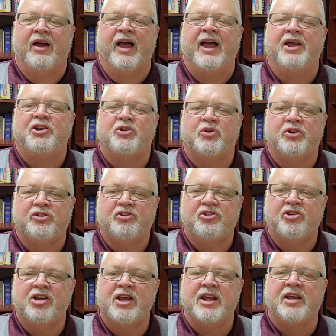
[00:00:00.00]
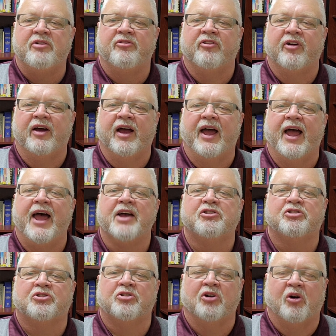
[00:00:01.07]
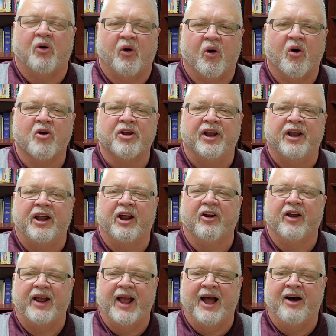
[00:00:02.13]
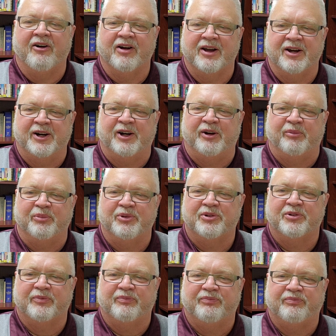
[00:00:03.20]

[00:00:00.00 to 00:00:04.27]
and to achieve extraordinary outcomes.